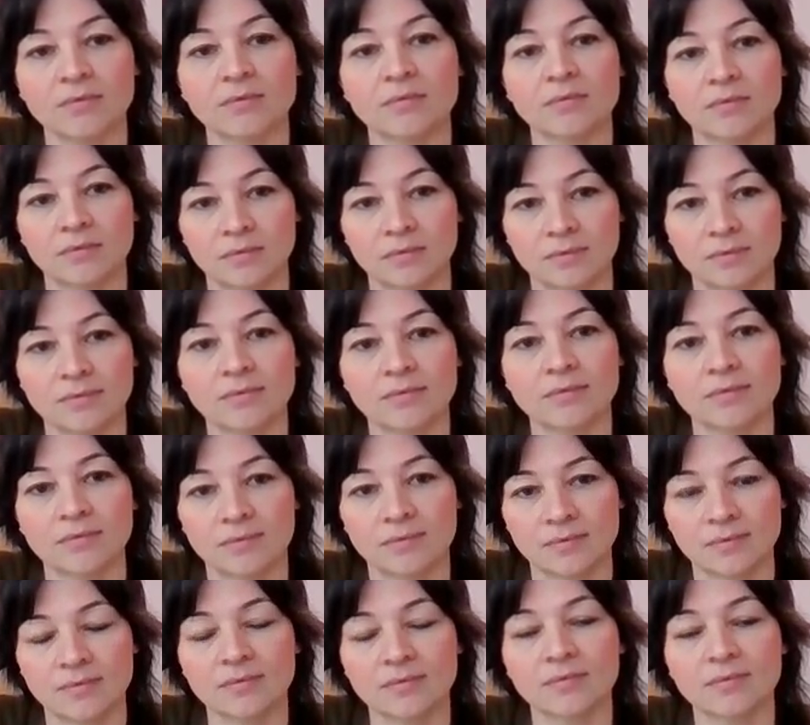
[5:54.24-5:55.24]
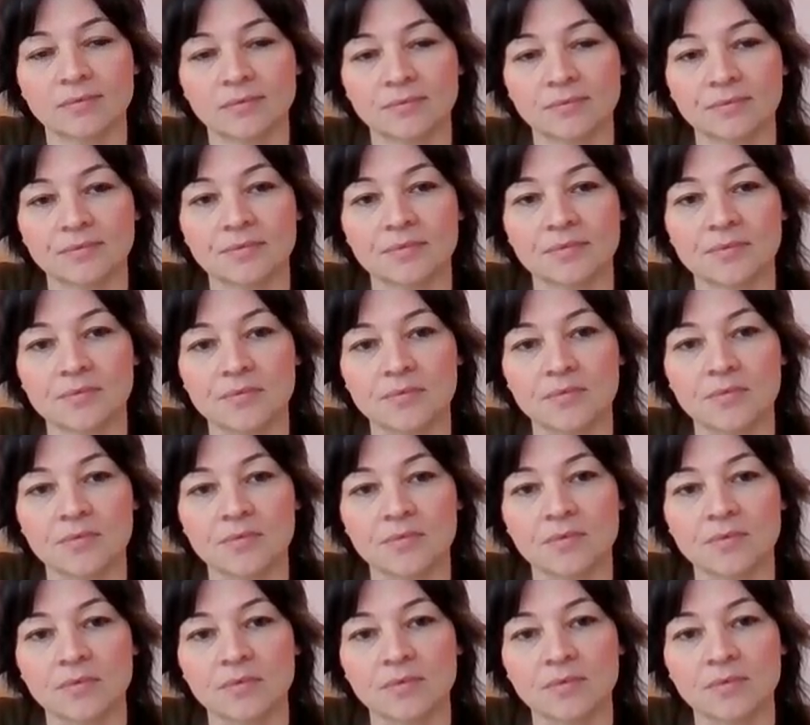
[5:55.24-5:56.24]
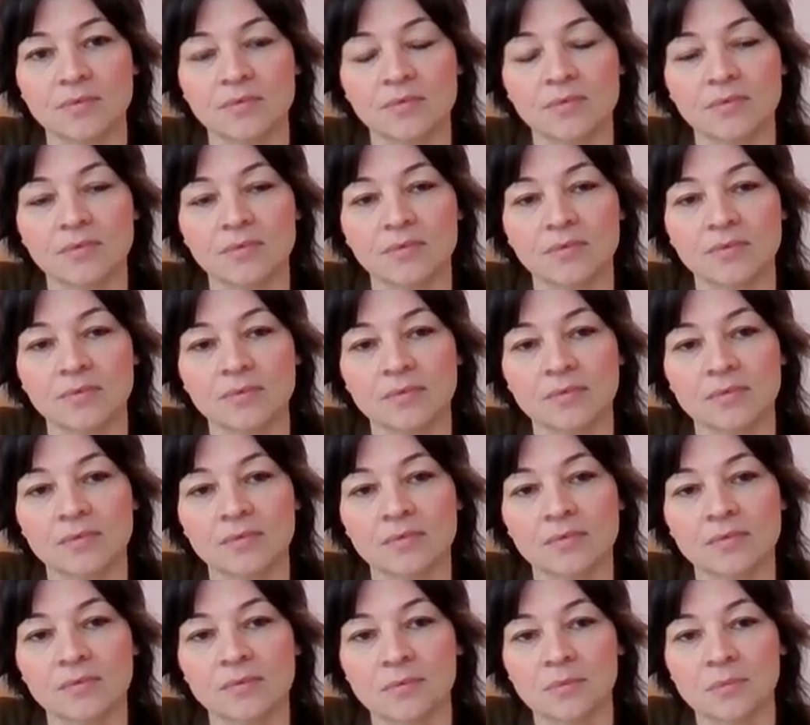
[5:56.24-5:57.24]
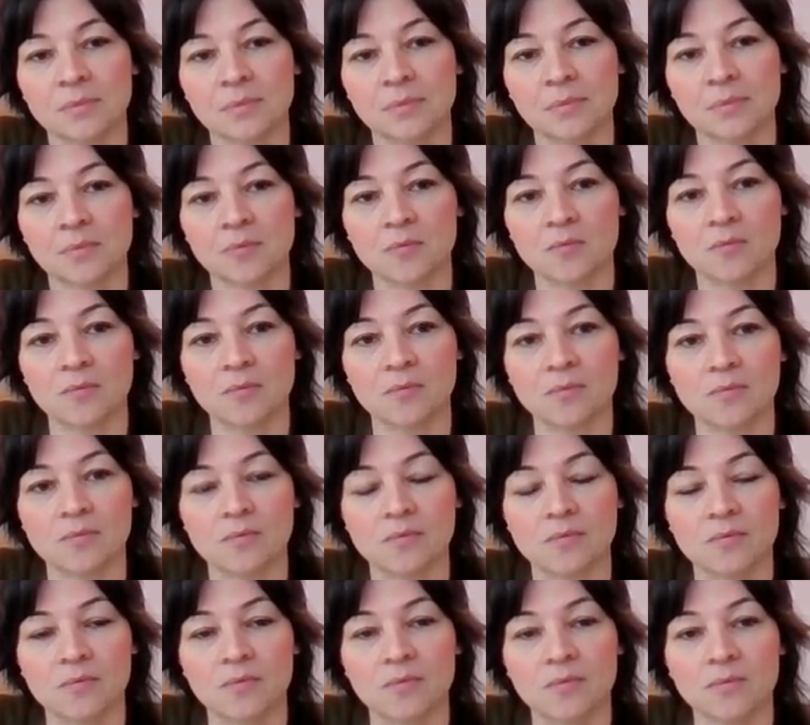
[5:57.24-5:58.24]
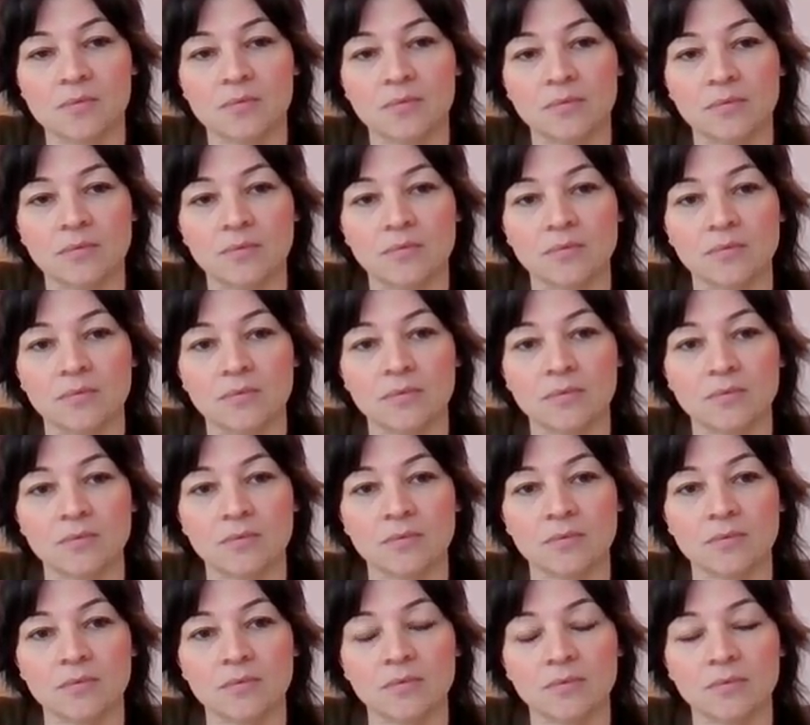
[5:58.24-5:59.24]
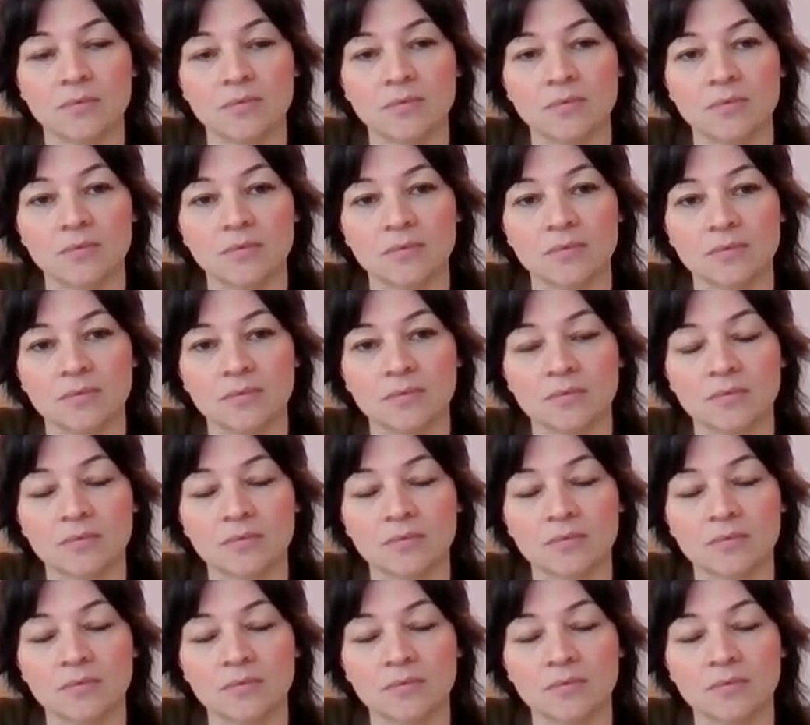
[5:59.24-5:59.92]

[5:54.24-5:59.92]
The person shown says nothing.